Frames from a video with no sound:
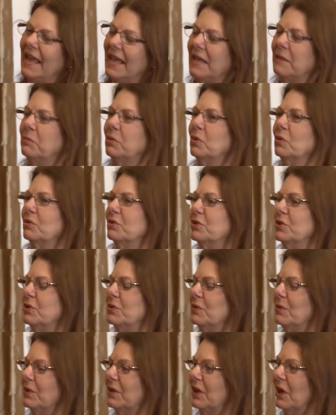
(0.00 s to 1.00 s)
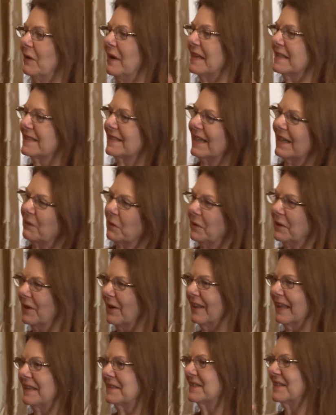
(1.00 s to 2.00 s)
able to go outside, what we
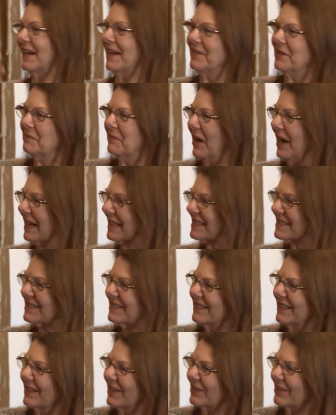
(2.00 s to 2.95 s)
call outside the box,